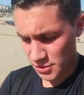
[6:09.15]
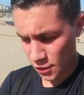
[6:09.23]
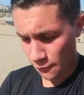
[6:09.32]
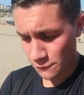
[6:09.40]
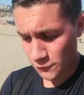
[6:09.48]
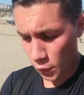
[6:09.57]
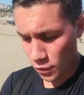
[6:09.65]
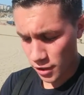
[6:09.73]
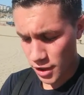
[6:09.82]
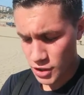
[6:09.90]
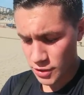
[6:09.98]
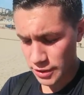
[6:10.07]
So
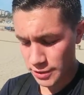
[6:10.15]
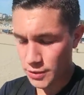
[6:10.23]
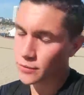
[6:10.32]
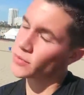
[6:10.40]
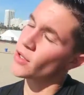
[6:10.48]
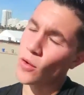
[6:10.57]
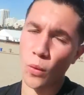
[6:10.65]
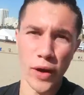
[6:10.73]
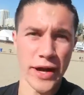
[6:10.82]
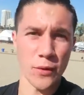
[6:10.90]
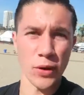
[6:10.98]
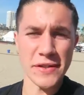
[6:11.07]

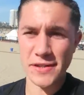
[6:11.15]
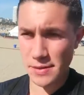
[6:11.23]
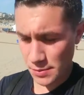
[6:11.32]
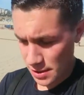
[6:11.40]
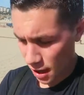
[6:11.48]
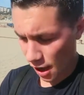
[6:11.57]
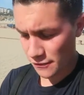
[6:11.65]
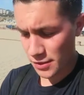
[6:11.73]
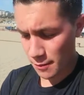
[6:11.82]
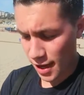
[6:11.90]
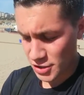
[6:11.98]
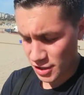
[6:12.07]
1 CP off
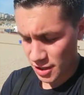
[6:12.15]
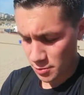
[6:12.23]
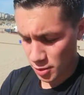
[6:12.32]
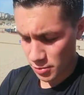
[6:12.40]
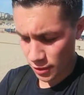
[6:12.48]
the magic number,